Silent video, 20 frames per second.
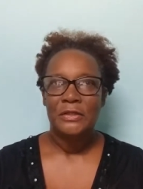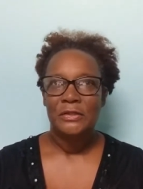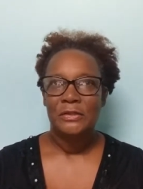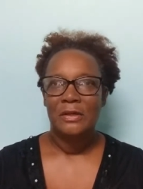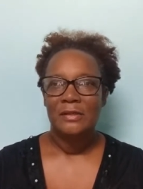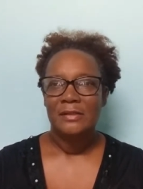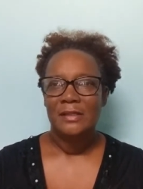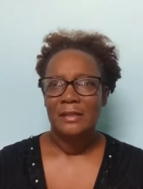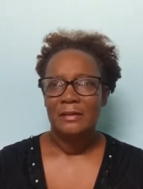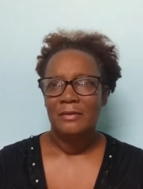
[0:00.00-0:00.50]

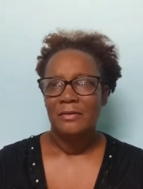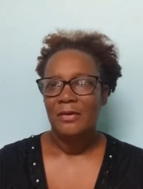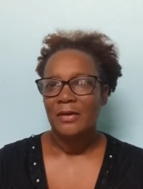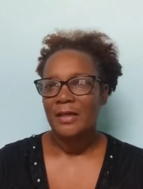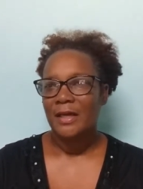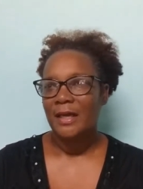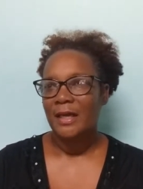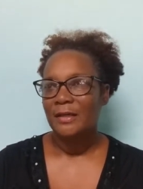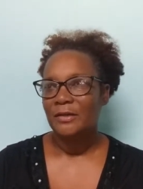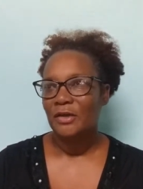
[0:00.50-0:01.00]
So I said,
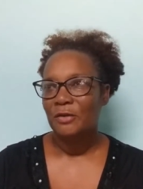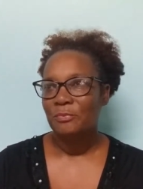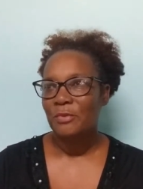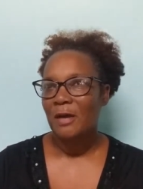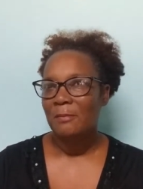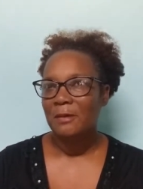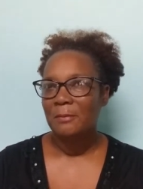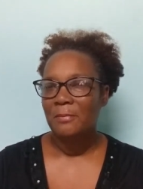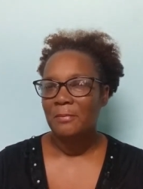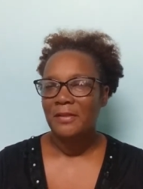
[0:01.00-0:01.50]
okay, no
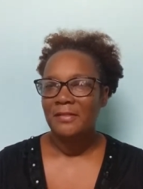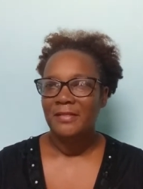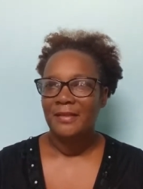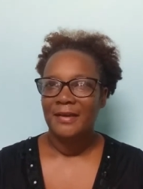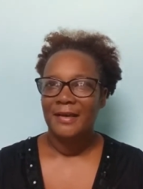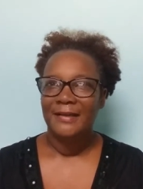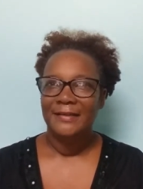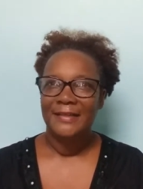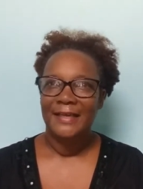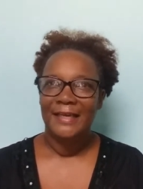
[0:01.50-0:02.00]
problem and
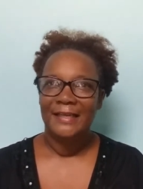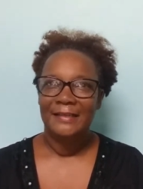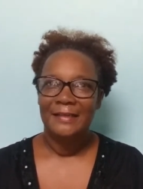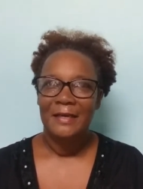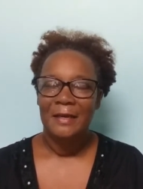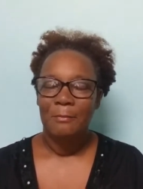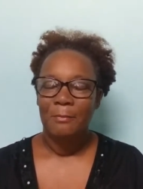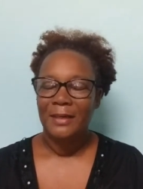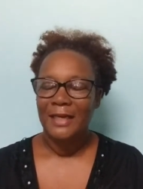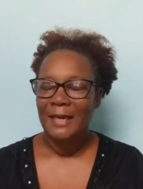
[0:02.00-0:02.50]
thing, and then,
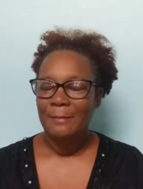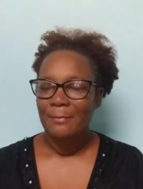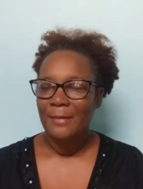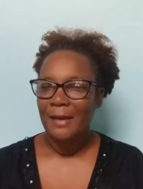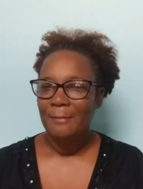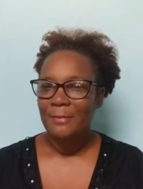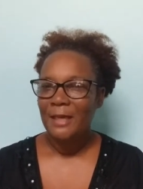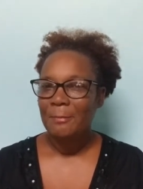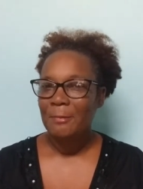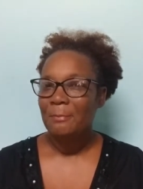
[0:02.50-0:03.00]
but I'm,
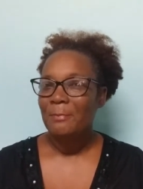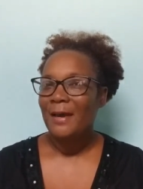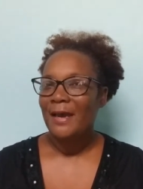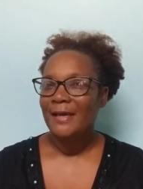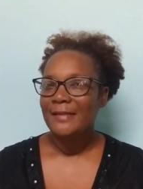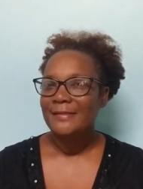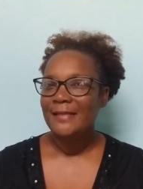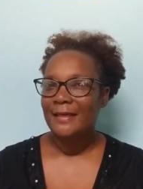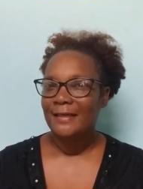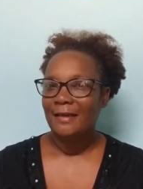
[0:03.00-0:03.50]
I'm keeping my
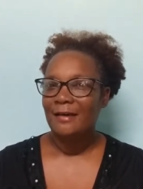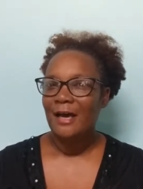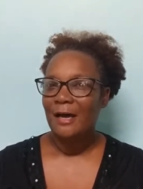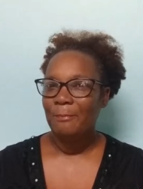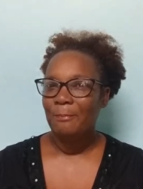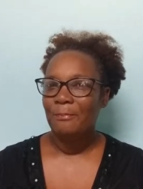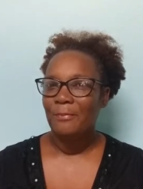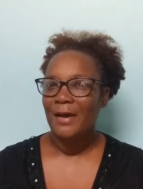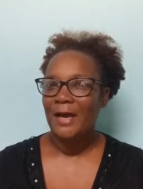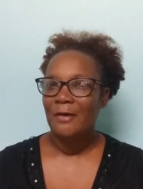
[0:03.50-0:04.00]
antenna
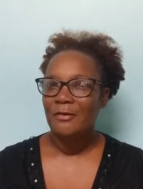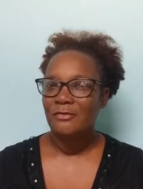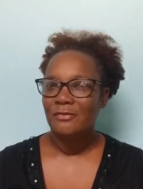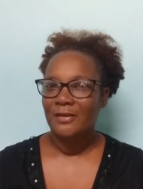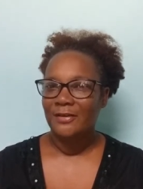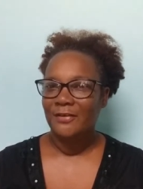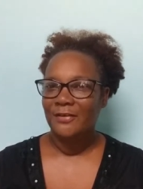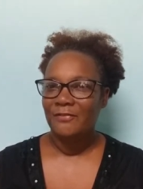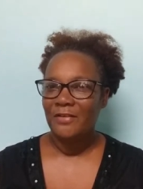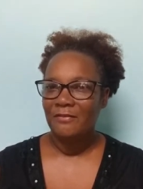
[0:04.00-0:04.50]
up. I was
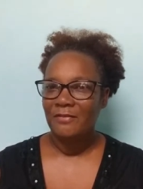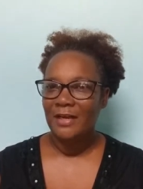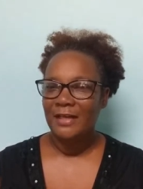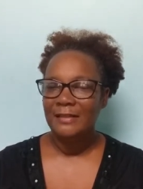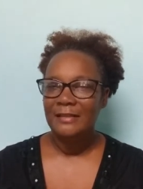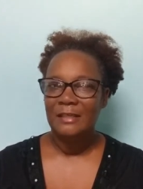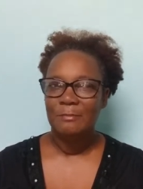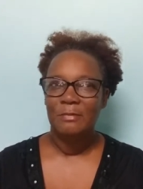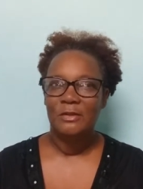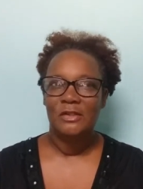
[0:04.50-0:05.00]
very, very
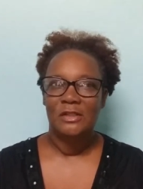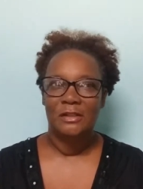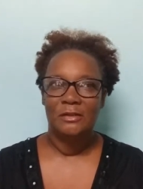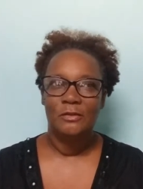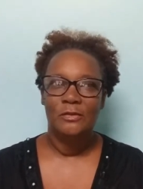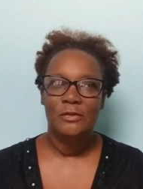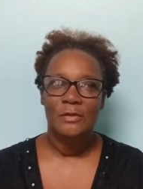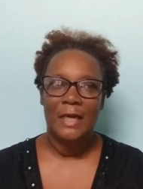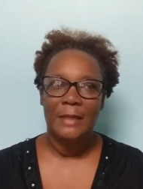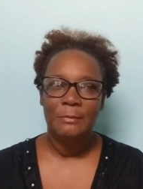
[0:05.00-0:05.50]
alert, because I
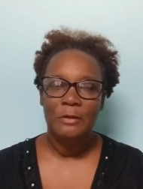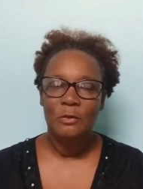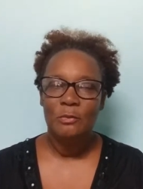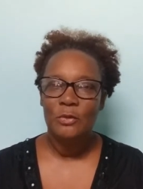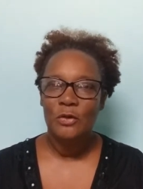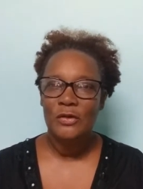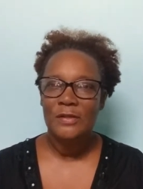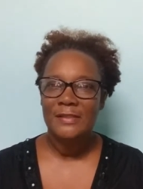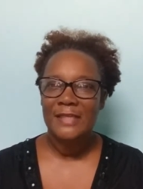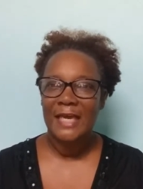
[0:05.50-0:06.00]
know, I know
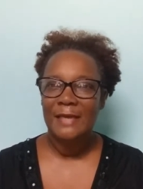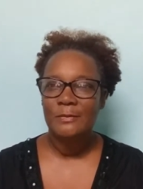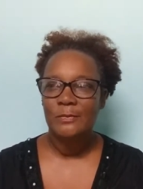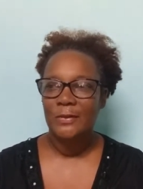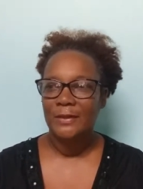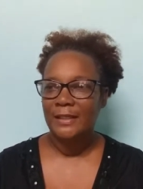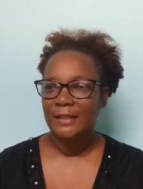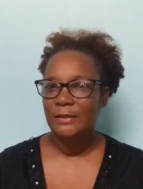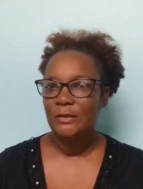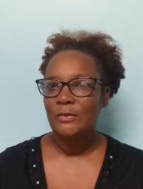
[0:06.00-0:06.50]
most times
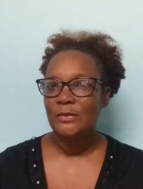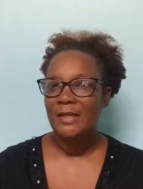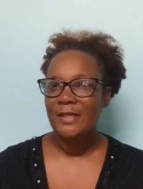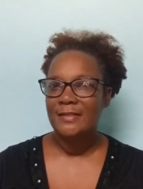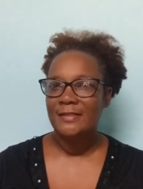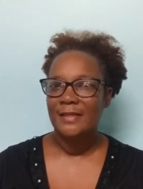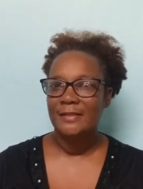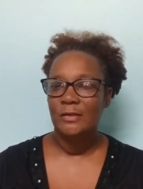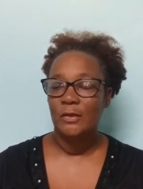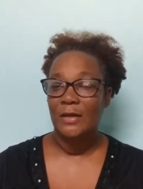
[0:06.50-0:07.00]
when they do
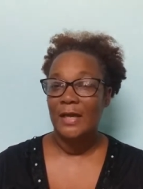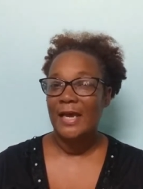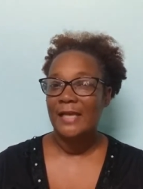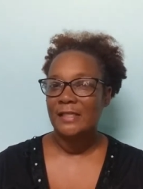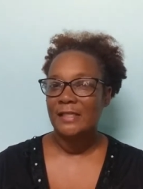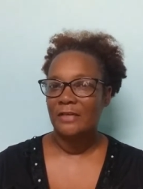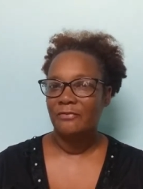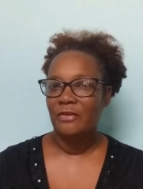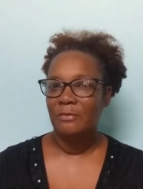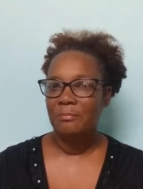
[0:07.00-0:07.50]
these things, they'll
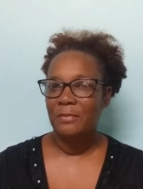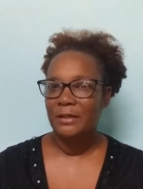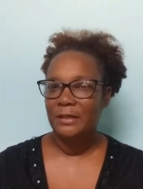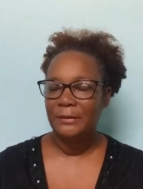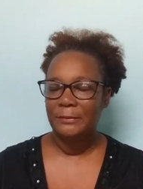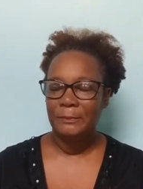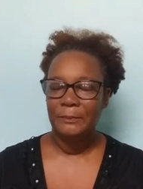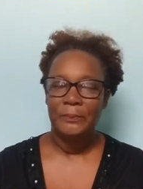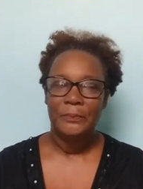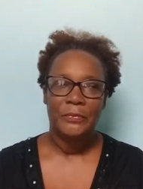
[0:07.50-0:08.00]
ask you for
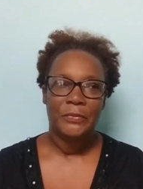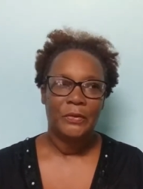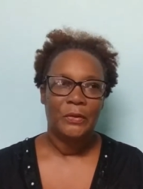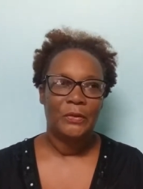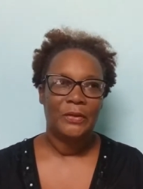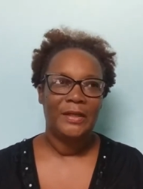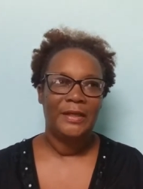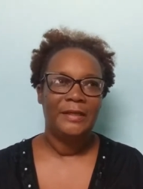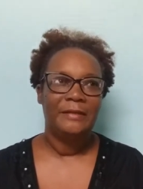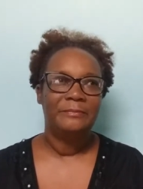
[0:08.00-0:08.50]
money,
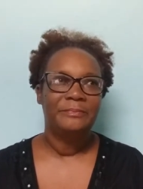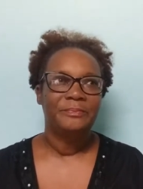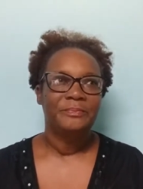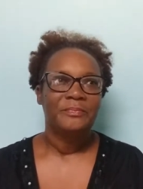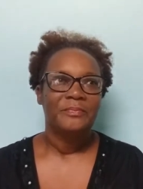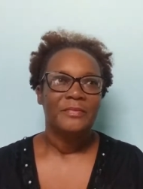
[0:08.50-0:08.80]
okay?